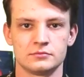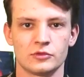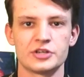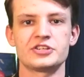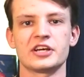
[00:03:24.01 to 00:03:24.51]

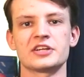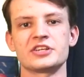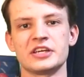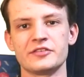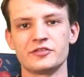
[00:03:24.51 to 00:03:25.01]
Once you get to
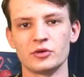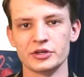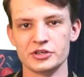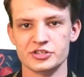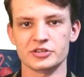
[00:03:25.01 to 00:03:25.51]
E4,
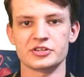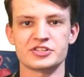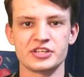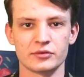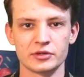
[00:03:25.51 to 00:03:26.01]
you start to
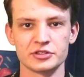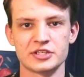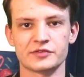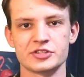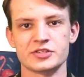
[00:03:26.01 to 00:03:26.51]
see a real
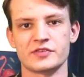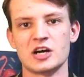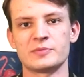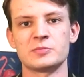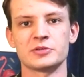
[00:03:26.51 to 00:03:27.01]
difference of how
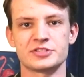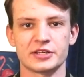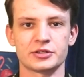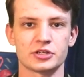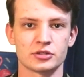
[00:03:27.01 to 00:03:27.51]
people take
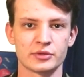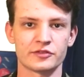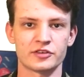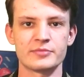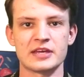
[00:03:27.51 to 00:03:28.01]
their career
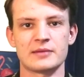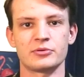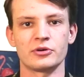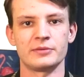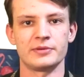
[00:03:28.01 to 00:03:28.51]
from that
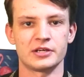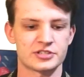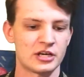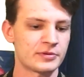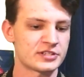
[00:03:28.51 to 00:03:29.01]
point because
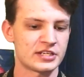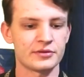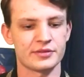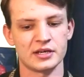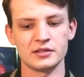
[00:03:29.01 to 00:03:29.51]
up until
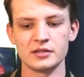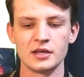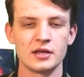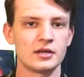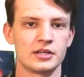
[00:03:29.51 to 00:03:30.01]
then,
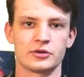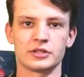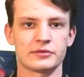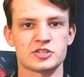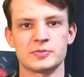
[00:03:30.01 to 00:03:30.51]
you're
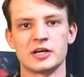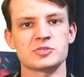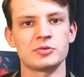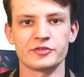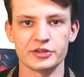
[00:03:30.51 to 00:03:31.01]
only
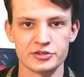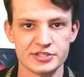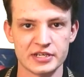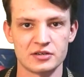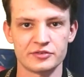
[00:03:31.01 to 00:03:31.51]
responsible for
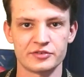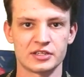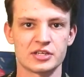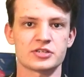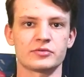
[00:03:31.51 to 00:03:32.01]
yourself and it
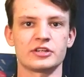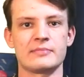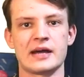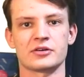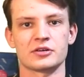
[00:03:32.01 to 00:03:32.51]
doesn't really
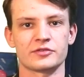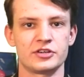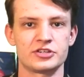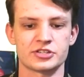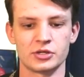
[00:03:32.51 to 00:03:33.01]
matter if you
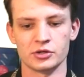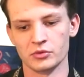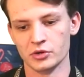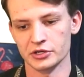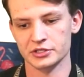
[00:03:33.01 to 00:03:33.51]
just go to
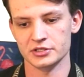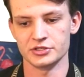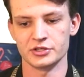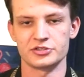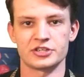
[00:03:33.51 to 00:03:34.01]
work, do
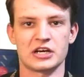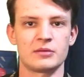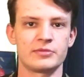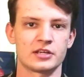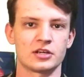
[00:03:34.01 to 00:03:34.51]
your
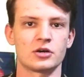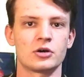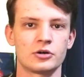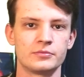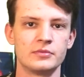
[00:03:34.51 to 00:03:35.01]
job, and then go
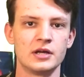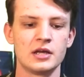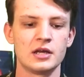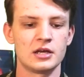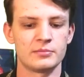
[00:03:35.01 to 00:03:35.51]
home.
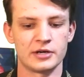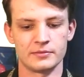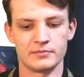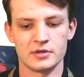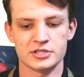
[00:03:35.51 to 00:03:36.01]

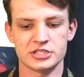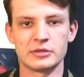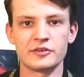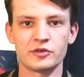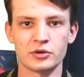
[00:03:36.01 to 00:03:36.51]
But some
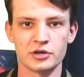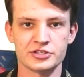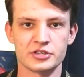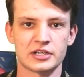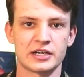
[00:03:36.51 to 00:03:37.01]
E4s
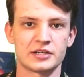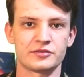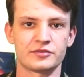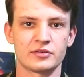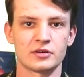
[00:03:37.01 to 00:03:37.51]
are kind
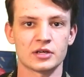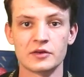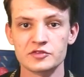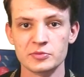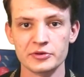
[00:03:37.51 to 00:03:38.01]
of
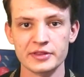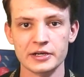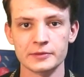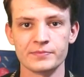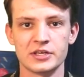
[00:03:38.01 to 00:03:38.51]
comfortable
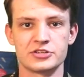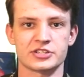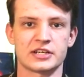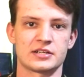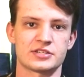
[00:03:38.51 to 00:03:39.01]
there. They just
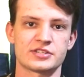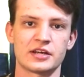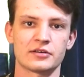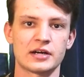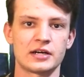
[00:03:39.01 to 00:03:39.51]
kind of stay
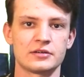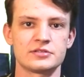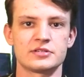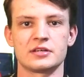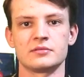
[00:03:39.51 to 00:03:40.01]

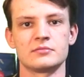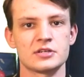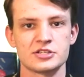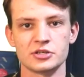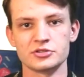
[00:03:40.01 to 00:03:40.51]
around. They
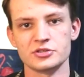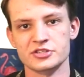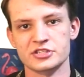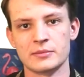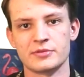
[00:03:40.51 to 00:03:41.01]
still do the
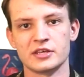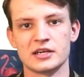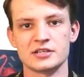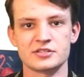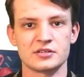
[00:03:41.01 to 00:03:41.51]
same thing
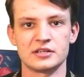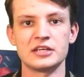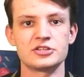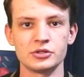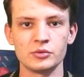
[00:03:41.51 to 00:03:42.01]
as an
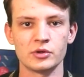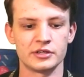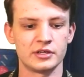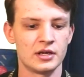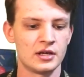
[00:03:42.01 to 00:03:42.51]
E2
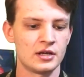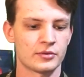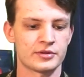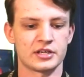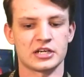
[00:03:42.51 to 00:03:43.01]
would,
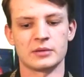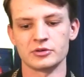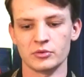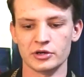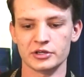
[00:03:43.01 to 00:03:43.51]
where they come
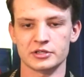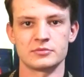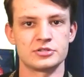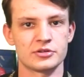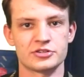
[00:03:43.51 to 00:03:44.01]
to work,
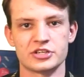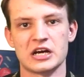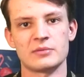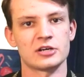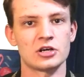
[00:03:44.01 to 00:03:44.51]
do their
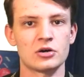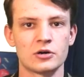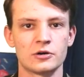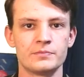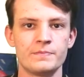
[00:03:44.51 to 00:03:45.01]
job, and go
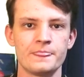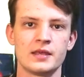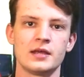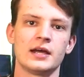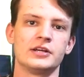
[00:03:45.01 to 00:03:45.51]
home
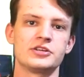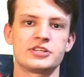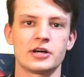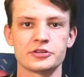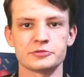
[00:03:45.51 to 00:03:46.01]
and you
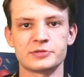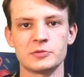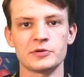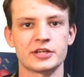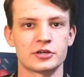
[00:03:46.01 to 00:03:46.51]
see other
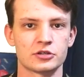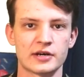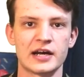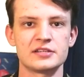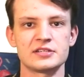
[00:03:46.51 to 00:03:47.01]
people that are
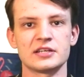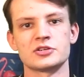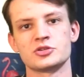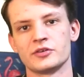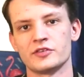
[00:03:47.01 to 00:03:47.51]
grinding, they're
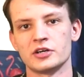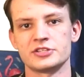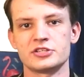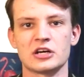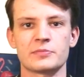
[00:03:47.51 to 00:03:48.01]
doing
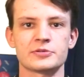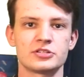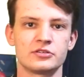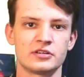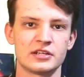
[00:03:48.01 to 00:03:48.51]
volunteer
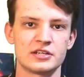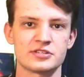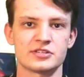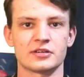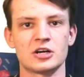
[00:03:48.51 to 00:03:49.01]

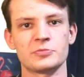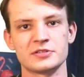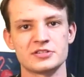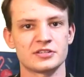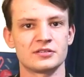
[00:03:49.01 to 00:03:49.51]
opportunities, they're
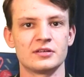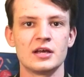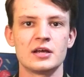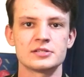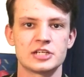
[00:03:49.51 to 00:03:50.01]
helping to
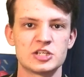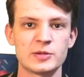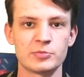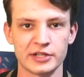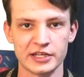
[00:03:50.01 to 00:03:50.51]
teach
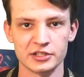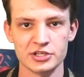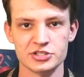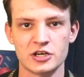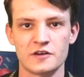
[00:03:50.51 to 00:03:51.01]
people
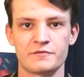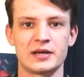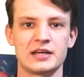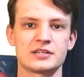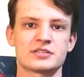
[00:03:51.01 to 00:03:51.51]
English off
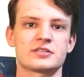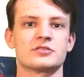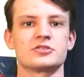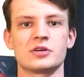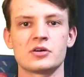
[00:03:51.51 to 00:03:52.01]
base, they're
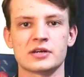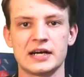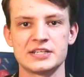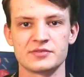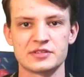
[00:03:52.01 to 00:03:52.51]
doing all
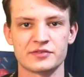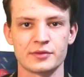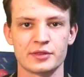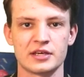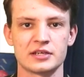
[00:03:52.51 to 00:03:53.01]
kinds of
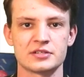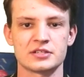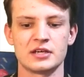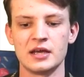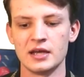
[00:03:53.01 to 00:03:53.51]
different
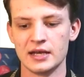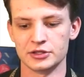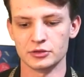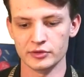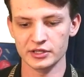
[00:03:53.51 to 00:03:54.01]
things, and
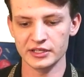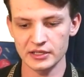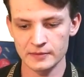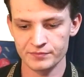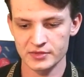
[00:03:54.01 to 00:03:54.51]
they're
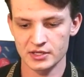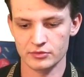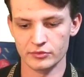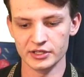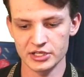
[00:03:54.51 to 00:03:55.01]
really,
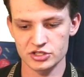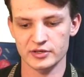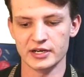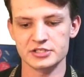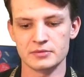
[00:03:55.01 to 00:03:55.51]
really
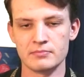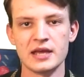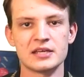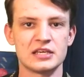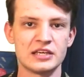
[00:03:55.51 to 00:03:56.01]
trying to
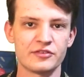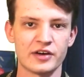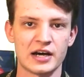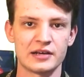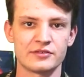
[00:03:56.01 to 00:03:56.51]
make
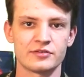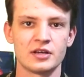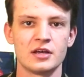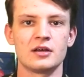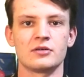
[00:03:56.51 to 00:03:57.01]
E5,
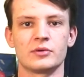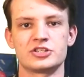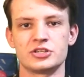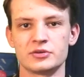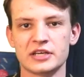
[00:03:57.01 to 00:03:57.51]

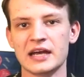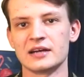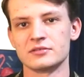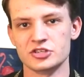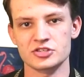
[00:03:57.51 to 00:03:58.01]
which you
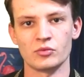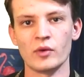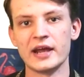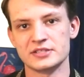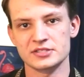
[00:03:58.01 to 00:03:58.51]
can't just
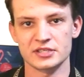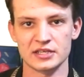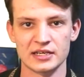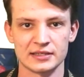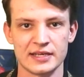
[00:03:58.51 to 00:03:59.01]
wait to
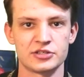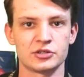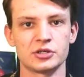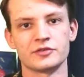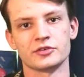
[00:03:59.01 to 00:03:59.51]
get like you
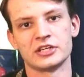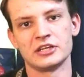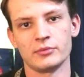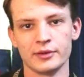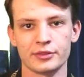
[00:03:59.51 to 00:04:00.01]
could for
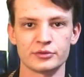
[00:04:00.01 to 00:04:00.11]
E1